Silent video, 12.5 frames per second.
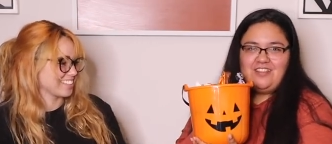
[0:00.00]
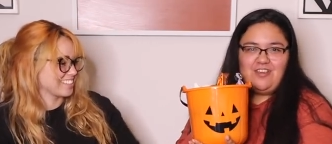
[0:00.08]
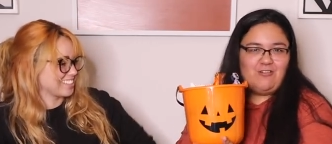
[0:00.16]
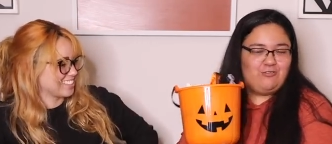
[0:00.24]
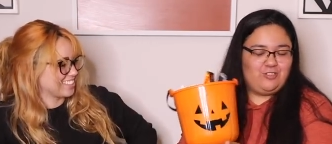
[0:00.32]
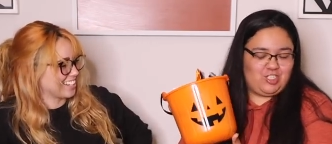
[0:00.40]

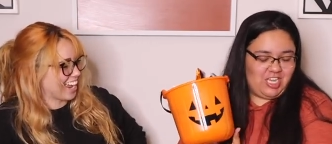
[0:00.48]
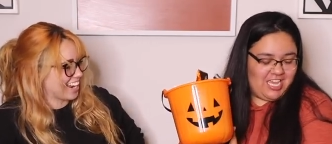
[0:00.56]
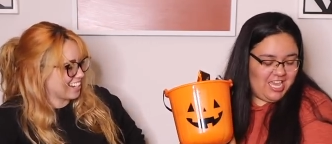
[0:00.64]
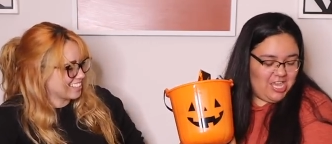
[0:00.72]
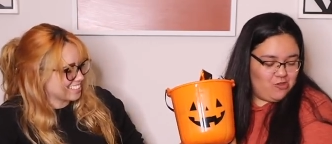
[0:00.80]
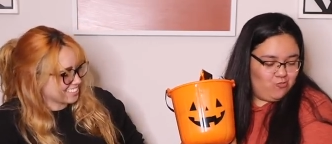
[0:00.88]
Speaker 1: The OG?
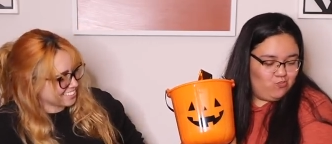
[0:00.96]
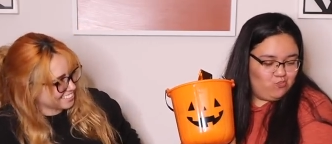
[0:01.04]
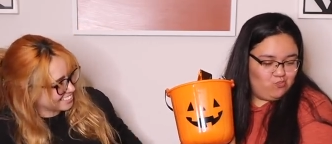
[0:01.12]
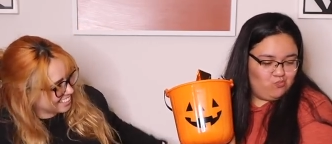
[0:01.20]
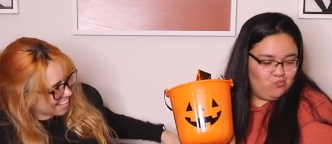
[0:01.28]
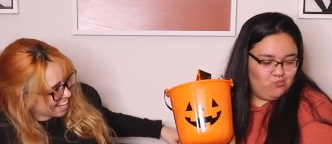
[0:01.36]
Nice
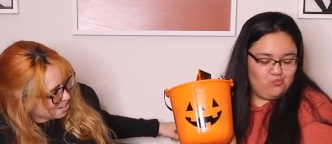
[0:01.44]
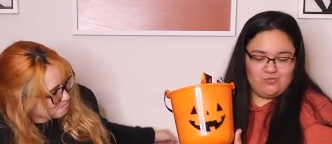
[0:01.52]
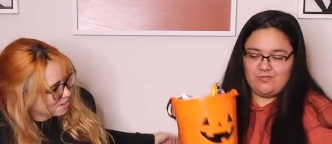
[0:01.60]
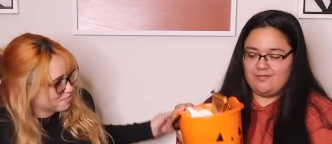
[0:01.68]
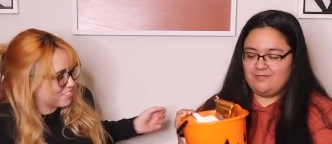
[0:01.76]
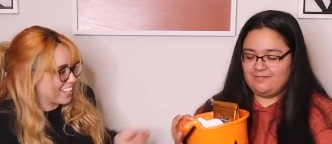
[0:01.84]
little, yeah,
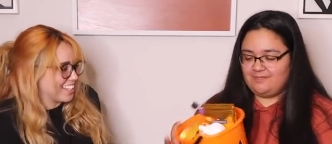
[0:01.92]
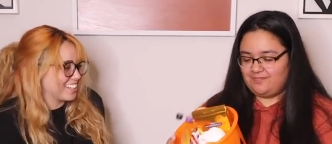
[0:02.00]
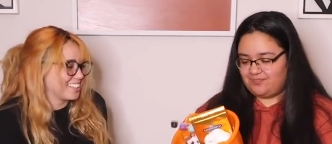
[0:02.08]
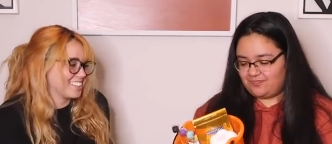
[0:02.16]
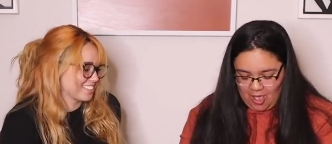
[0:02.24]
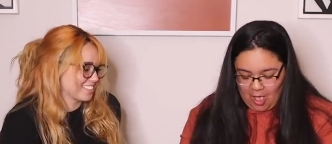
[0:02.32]
pumpkin.
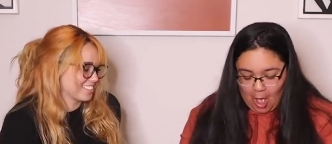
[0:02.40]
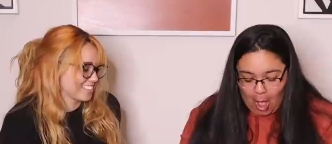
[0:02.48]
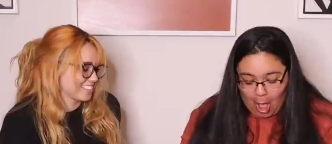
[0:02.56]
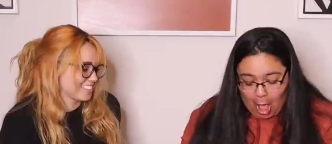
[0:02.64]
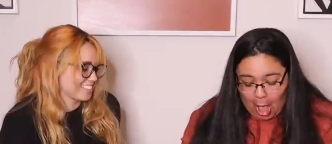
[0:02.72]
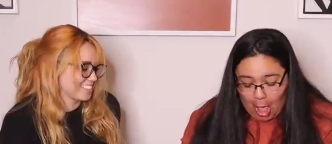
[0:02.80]

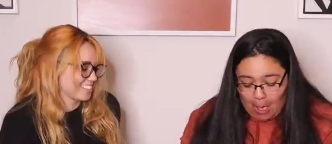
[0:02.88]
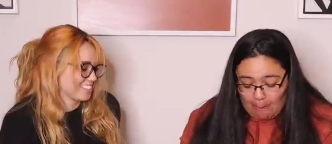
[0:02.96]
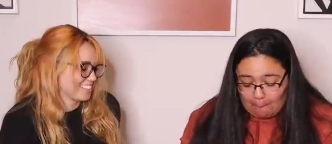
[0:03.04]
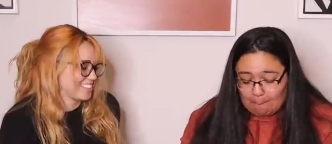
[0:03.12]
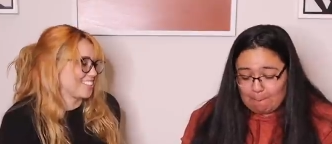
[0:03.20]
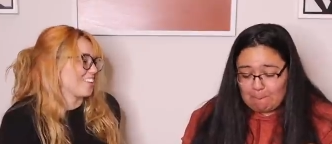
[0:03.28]
Oh!
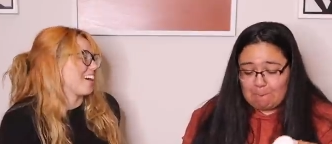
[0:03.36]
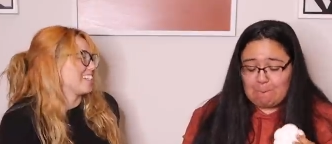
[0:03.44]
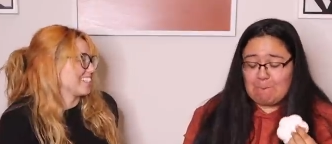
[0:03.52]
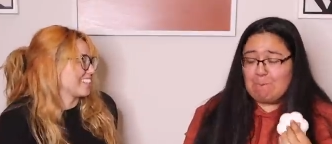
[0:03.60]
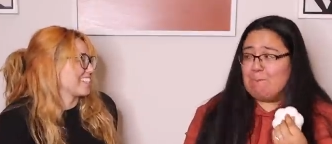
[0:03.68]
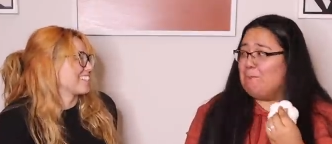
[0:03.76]
So I
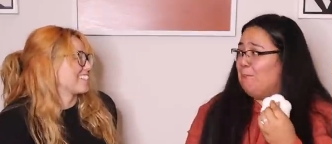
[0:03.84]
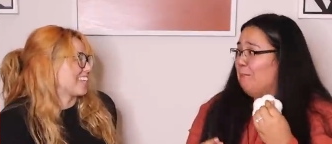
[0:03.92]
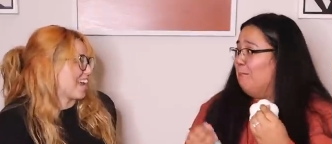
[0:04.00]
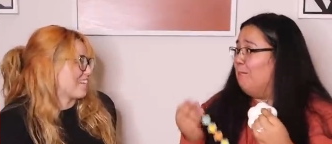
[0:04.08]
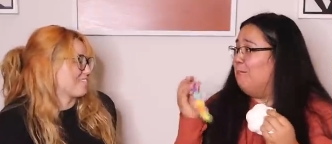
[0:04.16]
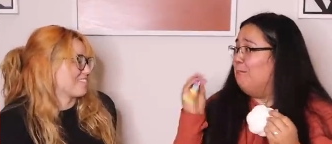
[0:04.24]
did the
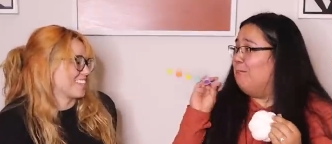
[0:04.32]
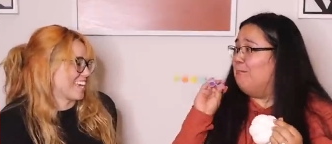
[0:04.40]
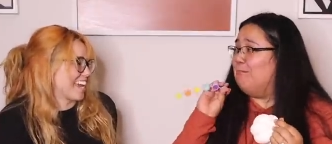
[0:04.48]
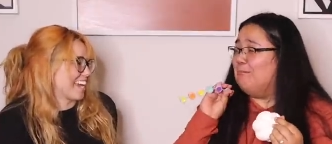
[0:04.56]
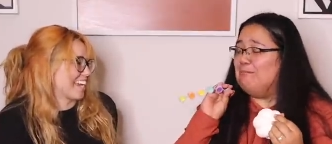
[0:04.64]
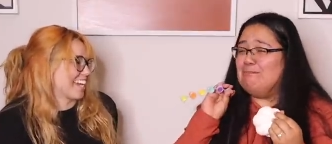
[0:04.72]
same
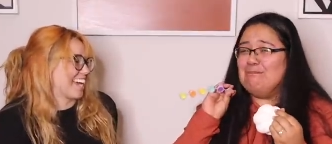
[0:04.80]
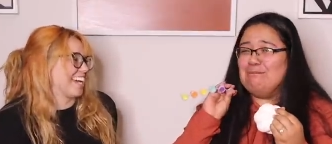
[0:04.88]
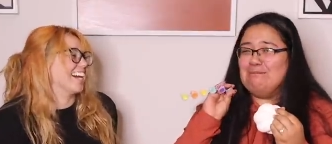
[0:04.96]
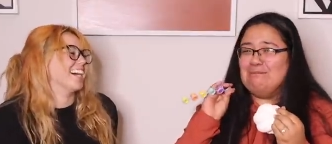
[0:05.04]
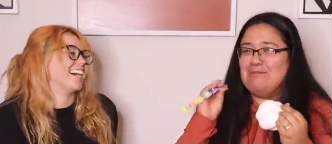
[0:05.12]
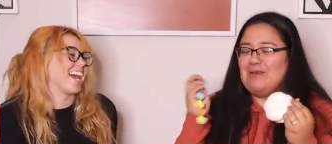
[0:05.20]
thing.
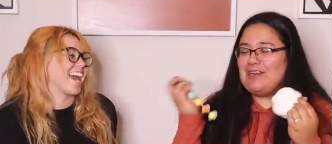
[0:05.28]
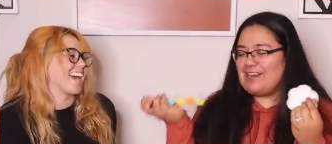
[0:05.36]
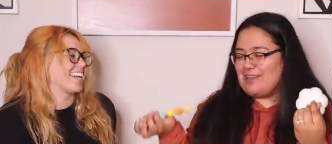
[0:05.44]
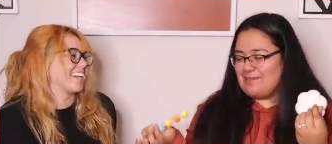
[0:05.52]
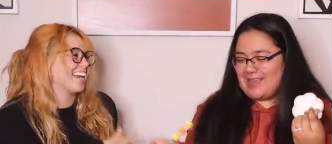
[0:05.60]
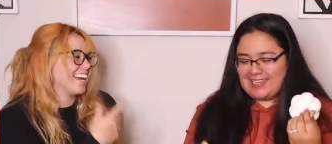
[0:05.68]
They're
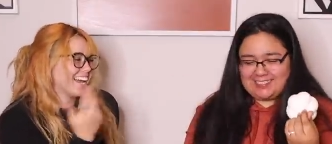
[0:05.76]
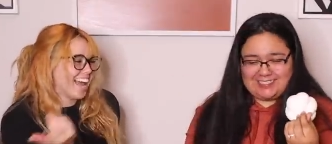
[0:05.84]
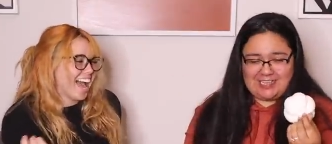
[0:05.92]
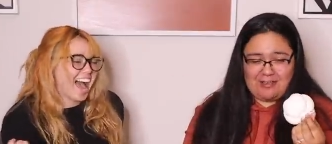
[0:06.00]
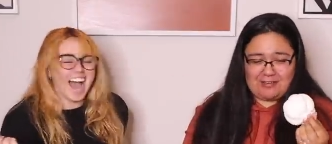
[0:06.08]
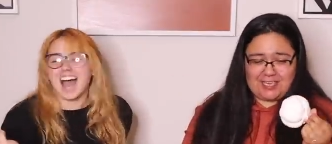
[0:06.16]
gonna be
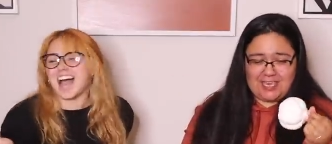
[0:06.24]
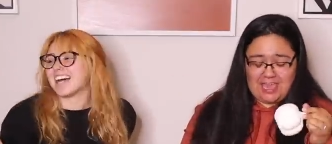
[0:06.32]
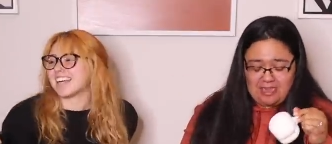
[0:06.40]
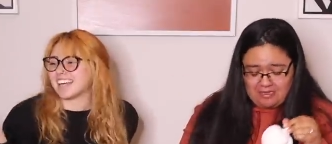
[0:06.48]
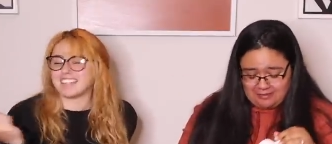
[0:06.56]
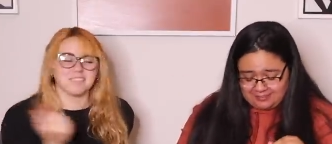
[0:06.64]
so
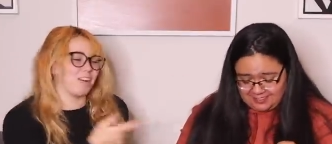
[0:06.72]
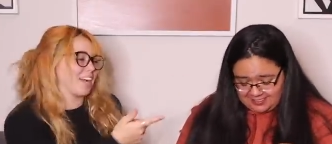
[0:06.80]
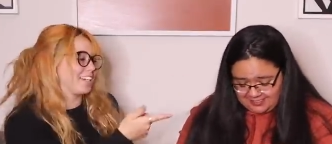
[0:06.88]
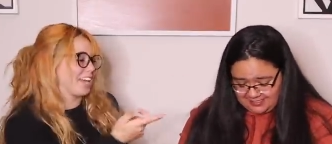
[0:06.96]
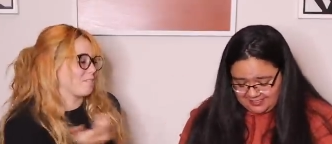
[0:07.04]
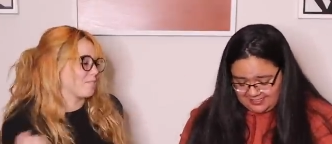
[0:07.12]
cute!
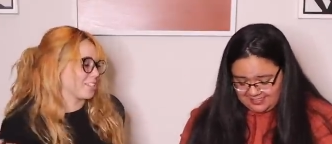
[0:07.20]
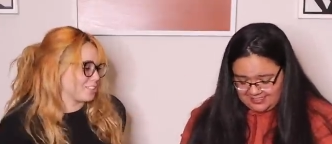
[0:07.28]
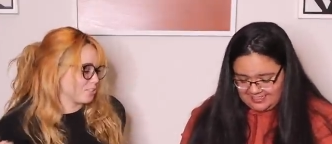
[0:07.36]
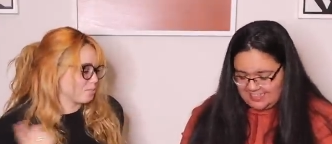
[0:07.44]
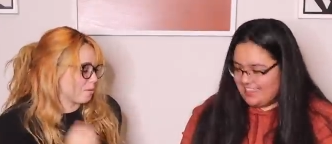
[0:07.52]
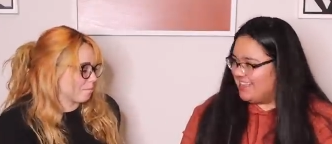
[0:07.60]
Mine came with
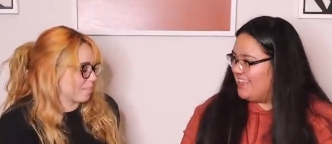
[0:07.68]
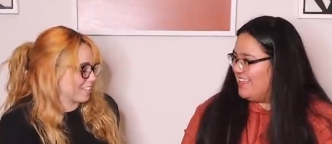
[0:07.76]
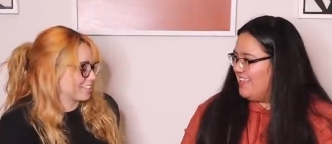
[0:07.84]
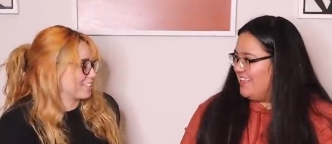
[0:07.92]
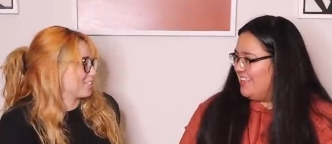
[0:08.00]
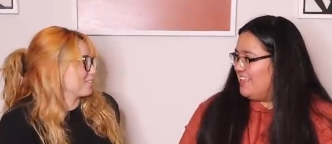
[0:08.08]
two
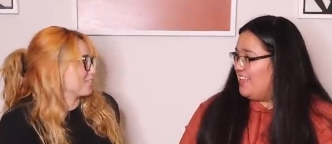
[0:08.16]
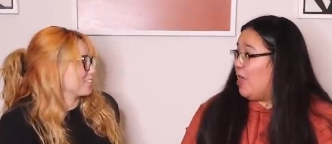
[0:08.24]
pumpkins too,